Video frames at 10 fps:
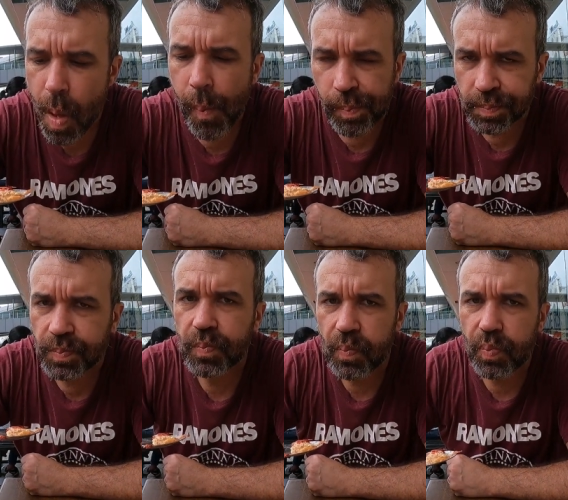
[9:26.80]
So then
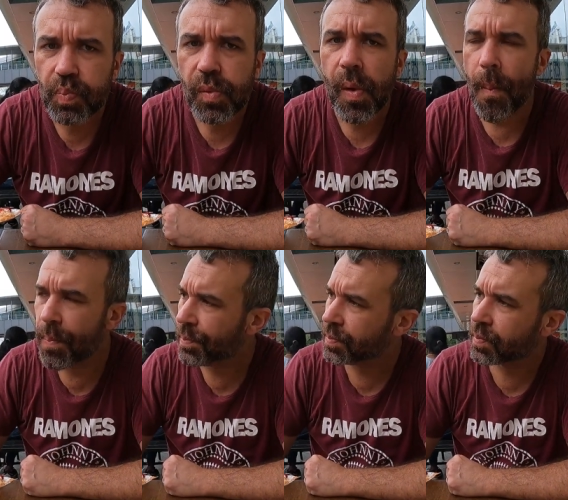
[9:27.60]
the grated
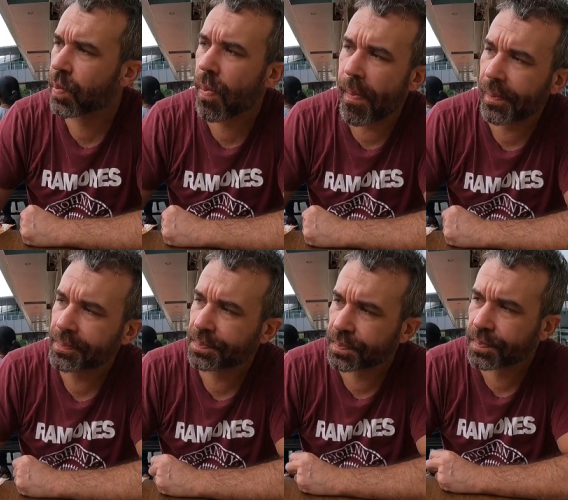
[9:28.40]
one, which looks like
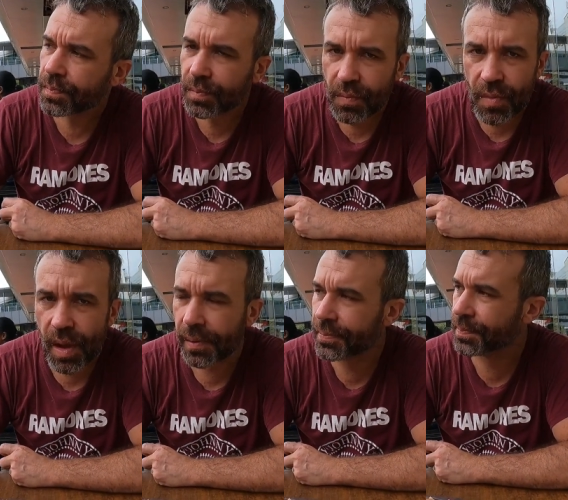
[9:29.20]

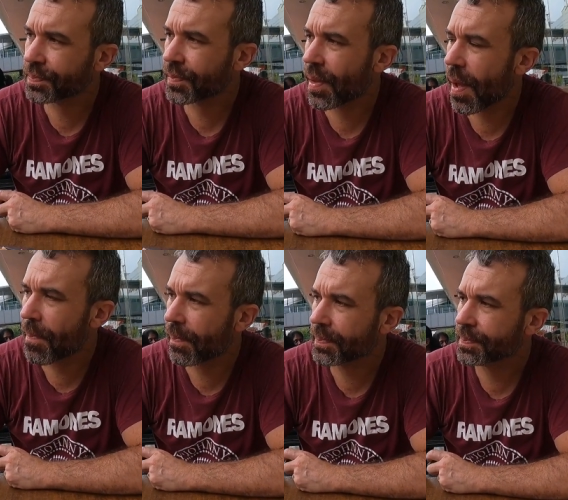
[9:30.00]
grated
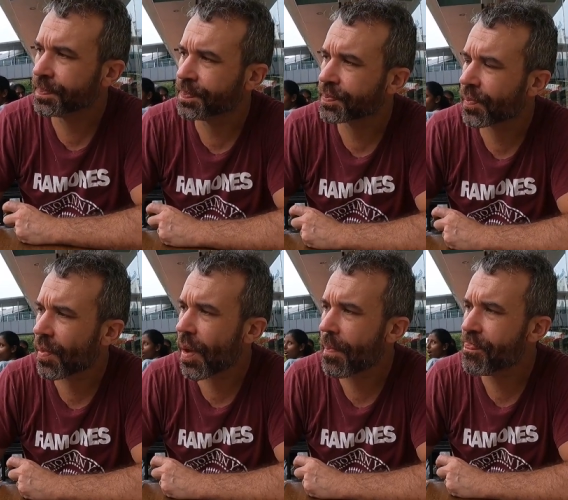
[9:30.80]
coconut,
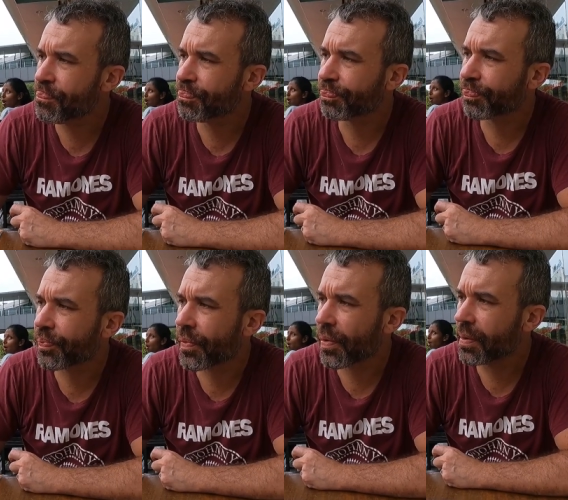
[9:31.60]
that's
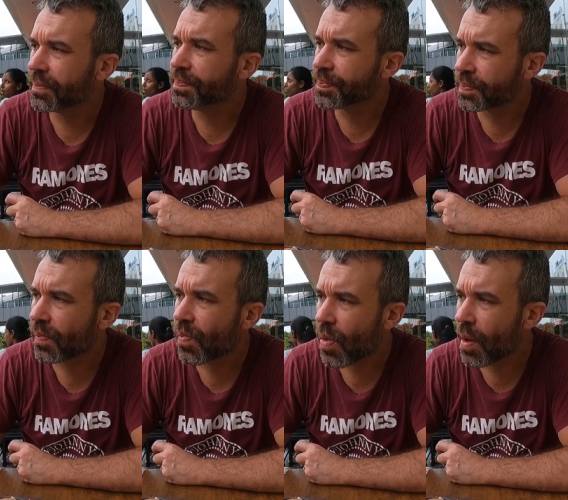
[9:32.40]
paneer. Paneer is
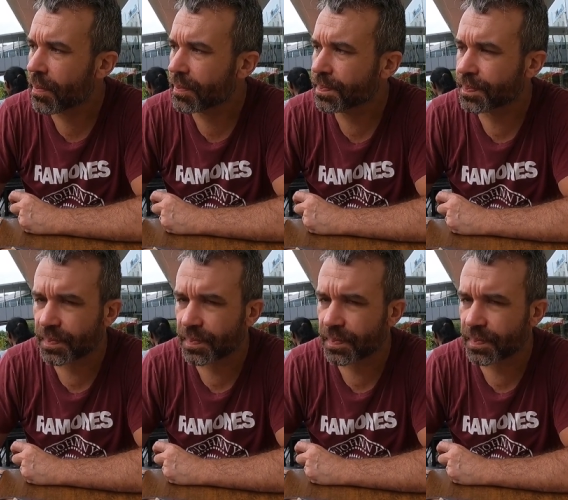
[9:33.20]
cottage cheese.